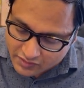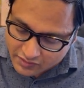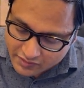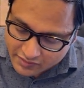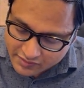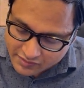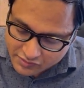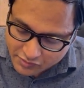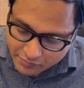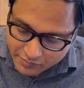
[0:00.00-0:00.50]

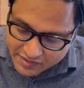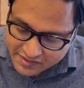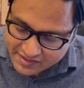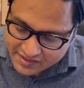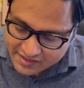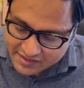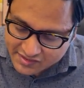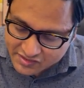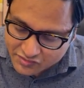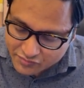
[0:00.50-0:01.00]
So
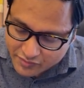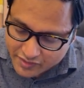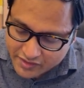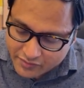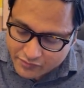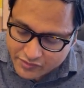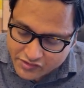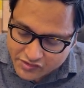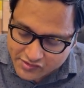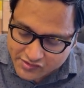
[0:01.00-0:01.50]
BC is 3,
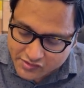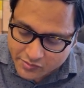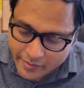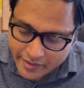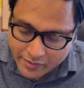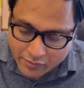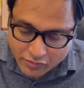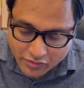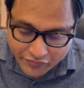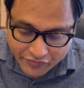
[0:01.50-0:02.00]
which is
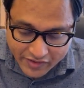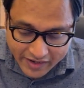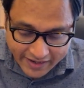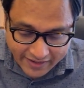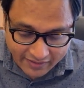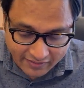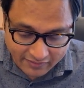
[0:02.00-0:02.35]
square root of 9.